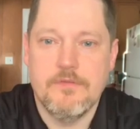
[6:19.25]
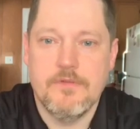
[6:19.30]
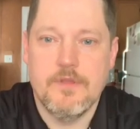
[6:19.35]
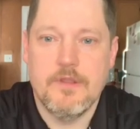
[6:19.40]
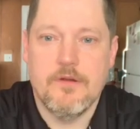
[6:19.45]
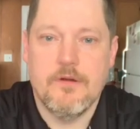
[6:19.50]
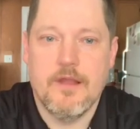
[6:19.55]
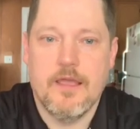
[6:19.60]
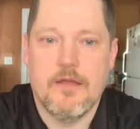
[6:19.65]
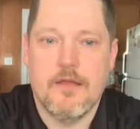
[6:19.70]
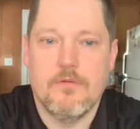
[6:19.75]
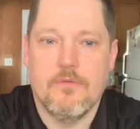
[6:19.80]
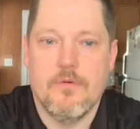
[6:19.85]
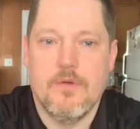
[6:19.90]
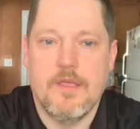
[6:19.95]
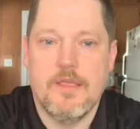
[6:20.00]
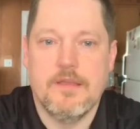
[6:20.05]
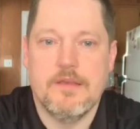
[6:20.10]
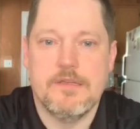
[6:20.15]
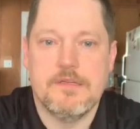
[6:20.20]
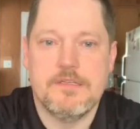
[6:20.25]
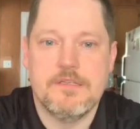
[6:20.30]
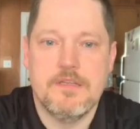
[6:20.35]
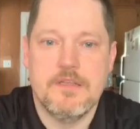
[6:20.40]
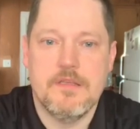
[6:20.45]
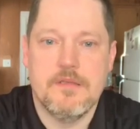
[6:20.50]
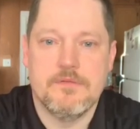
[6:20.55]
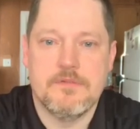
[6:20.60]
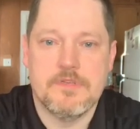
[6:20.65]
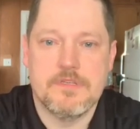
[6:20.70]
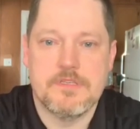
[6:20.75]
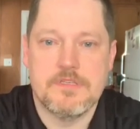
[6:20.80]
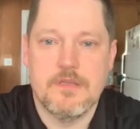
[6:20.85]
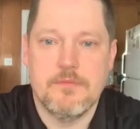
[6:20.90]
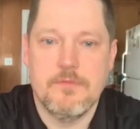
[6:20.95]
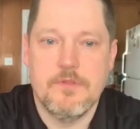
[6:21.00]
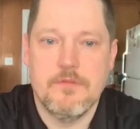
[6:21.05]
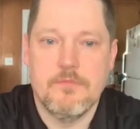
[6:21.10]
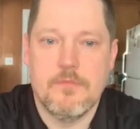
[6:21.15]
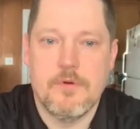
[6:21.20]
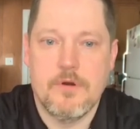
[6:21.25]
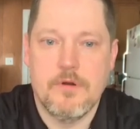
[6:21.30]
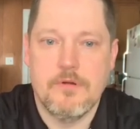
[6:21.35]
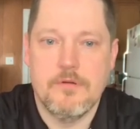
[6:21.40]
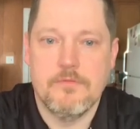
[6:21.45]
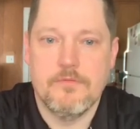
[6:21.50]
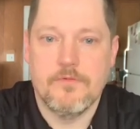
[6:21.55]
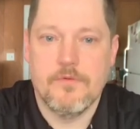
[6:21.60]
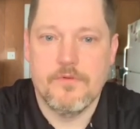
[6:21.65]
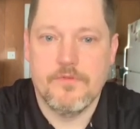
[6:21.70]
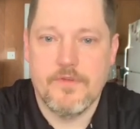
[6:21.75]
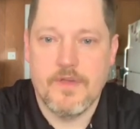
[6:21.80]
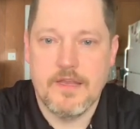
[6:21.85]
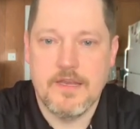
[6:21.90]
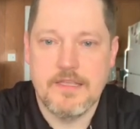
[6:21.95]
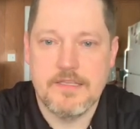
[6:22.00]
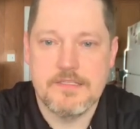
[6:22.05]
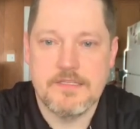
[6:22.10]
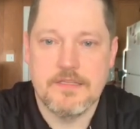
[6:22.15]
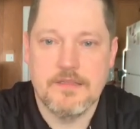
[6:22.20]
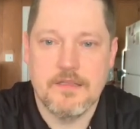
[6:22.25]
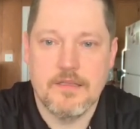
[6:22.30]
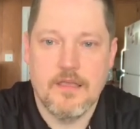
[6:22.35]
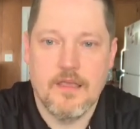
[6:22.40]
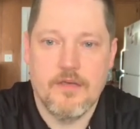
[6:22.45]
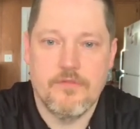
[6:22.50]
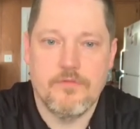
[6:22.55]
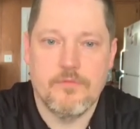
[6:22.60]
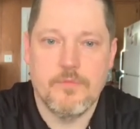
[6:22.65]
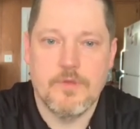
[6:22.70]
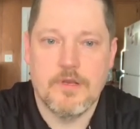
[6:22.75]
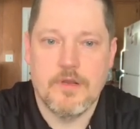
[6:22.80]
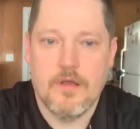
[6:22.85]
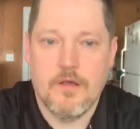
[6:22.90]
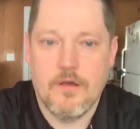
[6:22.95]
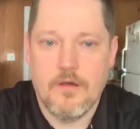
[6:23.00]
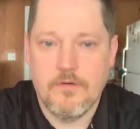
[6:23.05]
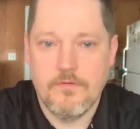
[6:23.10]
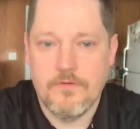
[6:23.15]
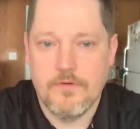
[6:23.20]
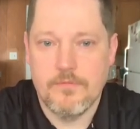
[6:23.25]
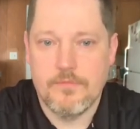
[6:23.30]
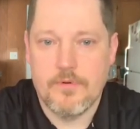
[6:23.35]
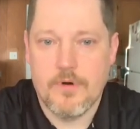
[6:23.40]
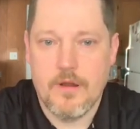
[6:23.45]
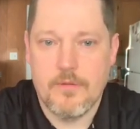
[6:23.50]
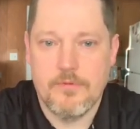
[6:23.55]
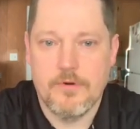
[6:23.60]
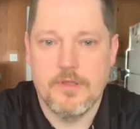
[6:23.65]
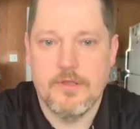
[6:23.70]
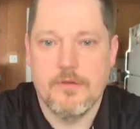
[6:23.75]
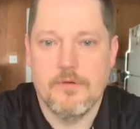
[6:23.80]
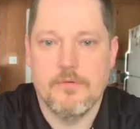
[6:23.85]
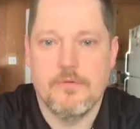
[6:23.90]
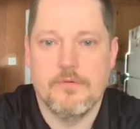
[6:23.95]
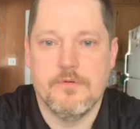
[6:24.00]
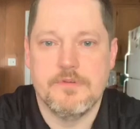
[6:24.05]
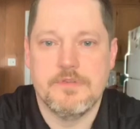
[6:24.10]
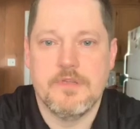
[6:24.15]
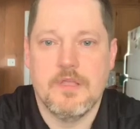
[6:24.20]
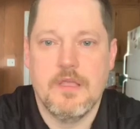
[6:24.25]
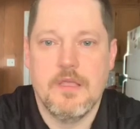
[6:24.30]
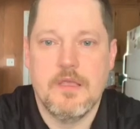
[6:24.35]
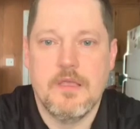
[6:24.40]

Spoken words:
figure out a way to shift some of the burden for financing the government off of property owners.